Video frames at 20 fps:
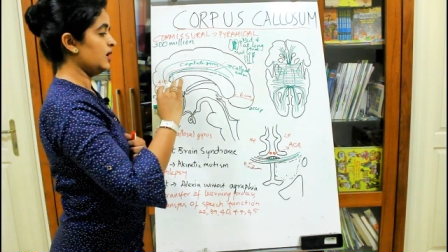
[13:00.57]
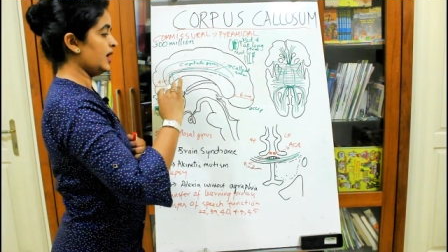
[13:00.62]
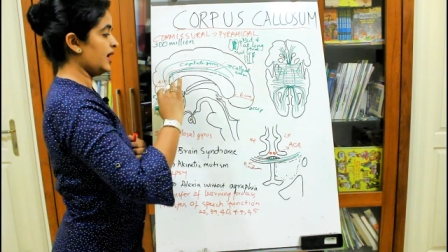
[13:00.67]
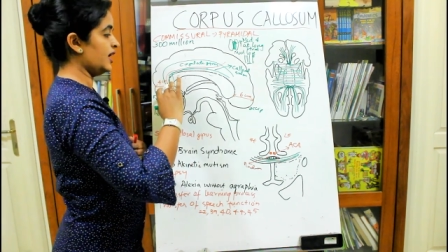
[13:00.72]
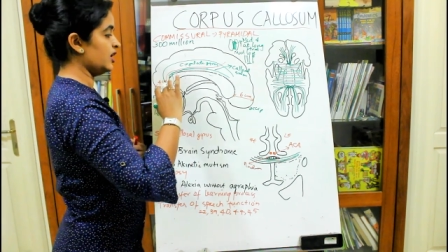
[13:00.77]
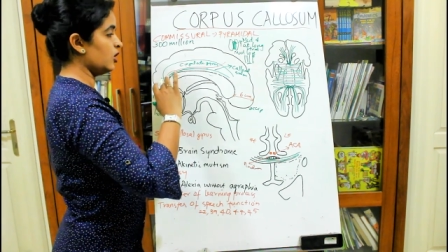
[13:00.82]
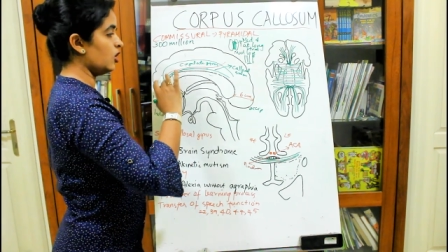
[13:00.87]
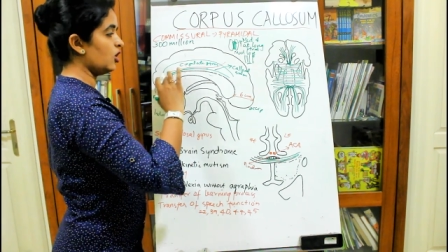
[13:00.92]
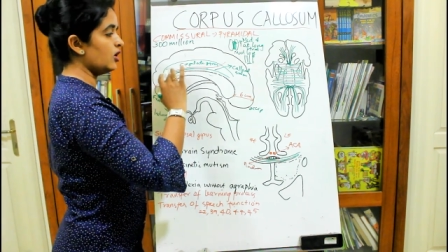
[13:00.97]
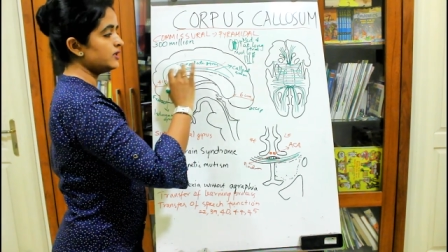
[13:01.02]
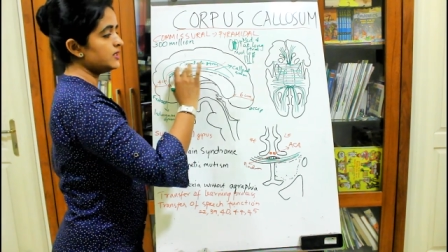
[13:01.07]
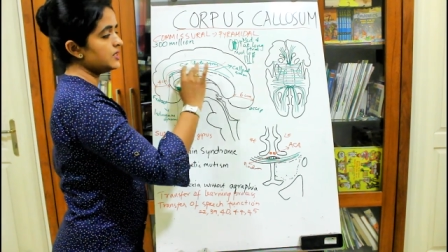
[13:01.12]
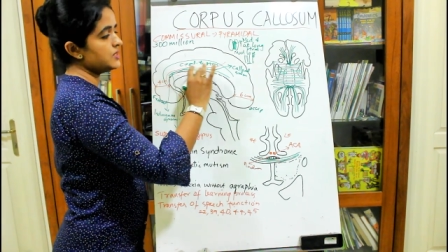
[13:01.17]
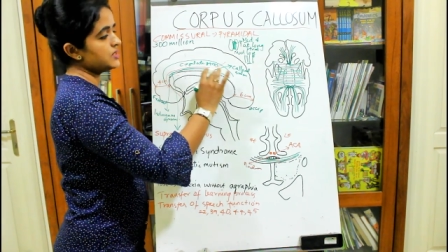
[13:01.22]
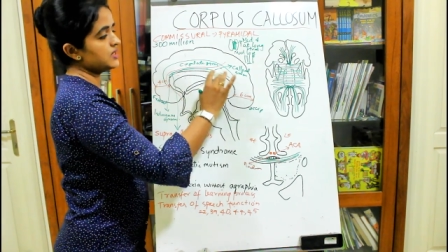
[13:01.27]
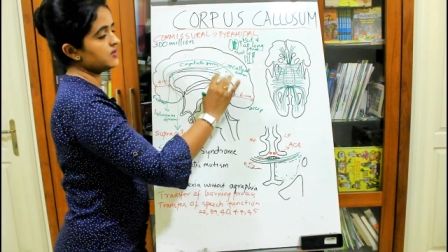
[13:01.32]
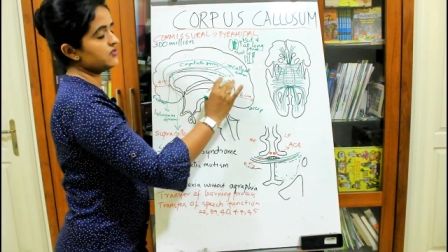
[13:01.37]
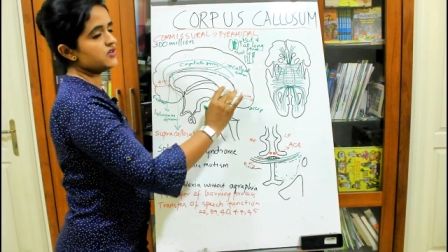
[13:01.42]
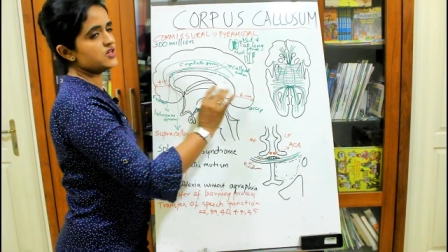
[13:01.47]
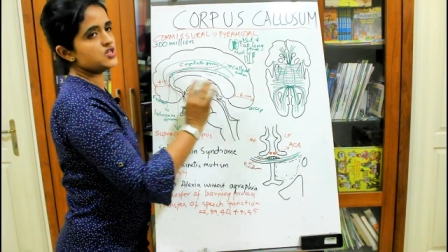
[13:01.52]
and all
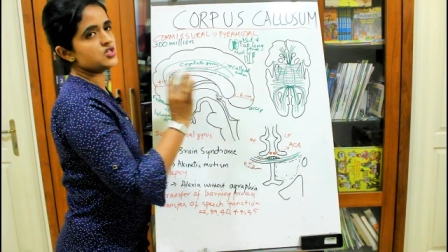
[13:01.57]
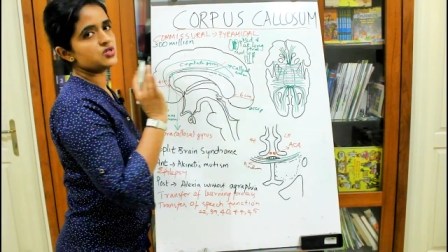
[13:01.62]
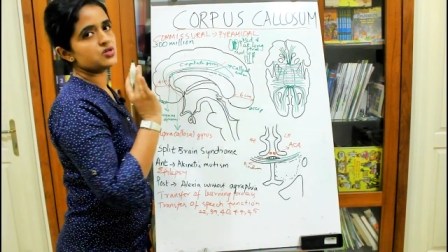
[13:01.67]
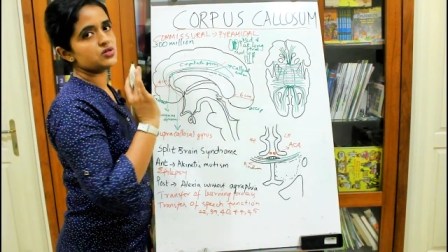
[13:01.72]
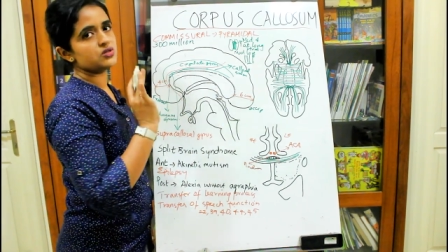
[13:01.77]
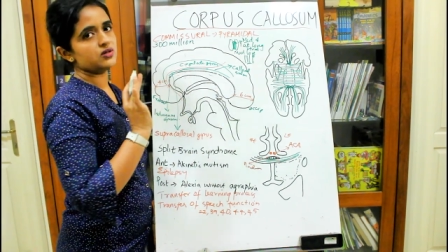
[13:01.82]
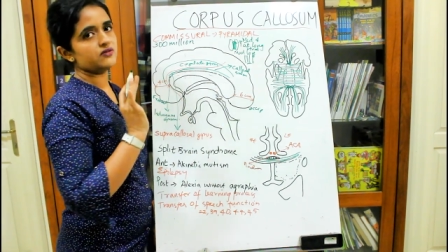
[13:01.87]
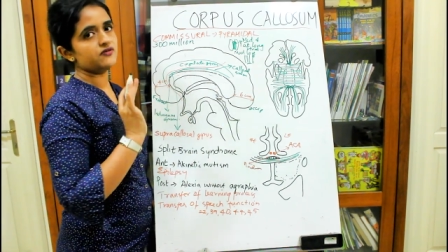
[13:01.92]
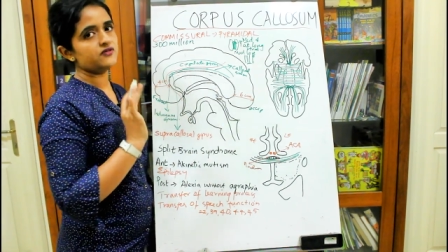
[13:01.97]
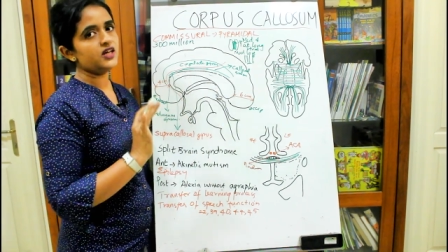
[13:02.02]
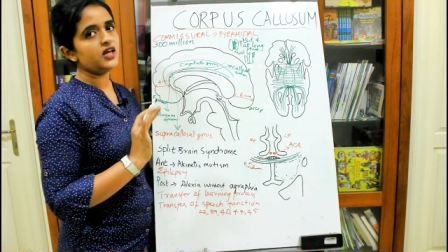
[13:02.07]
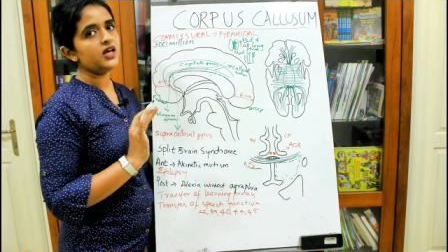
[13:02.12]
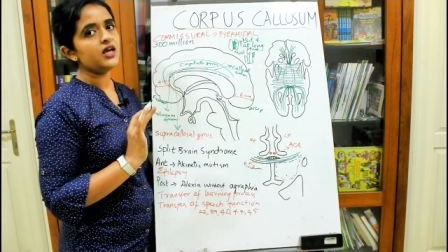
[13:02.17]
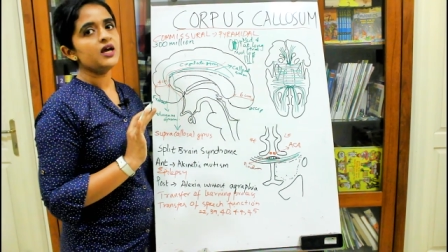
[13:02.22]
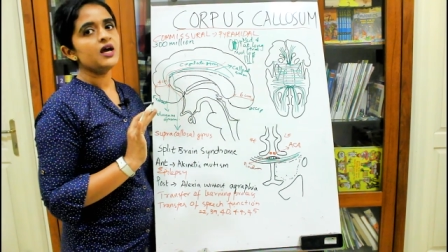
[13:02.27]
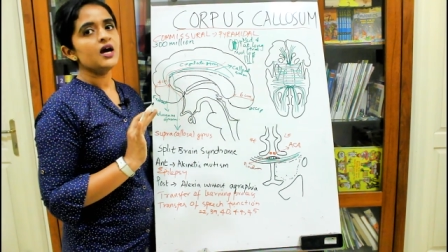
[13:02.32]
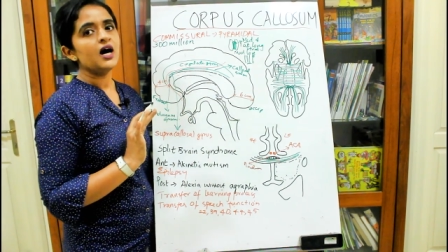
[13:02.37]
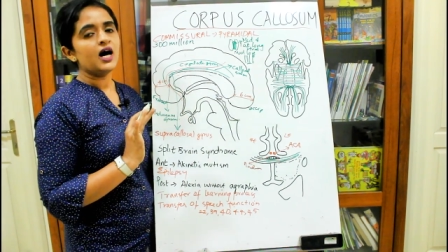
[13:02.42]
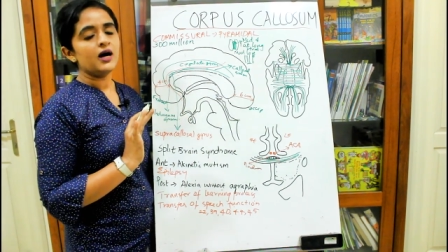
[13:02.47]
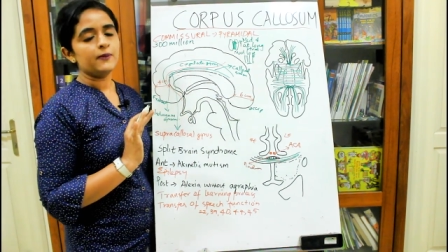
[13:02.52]
these are features of the
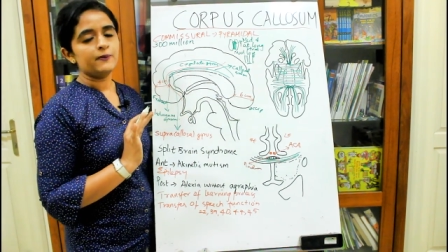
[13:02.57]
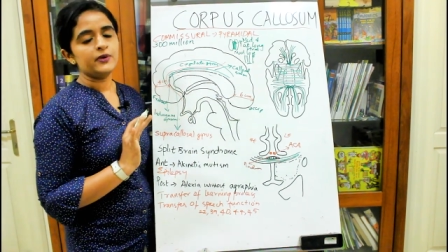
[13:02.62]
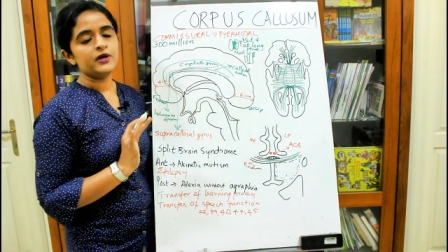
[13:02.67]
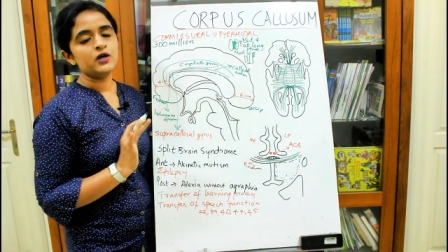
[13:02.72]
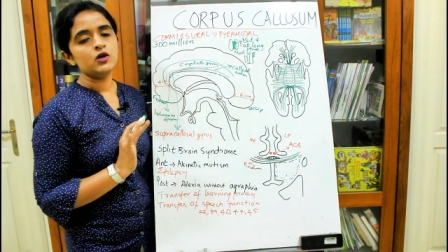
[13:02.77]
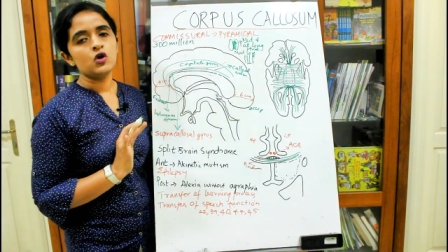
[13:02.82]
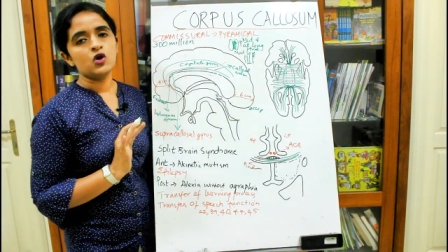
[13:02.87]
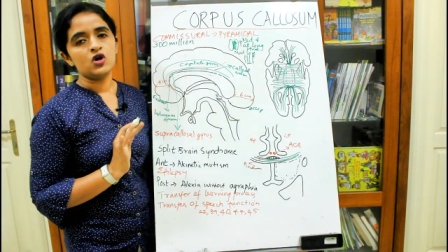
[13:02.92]
upper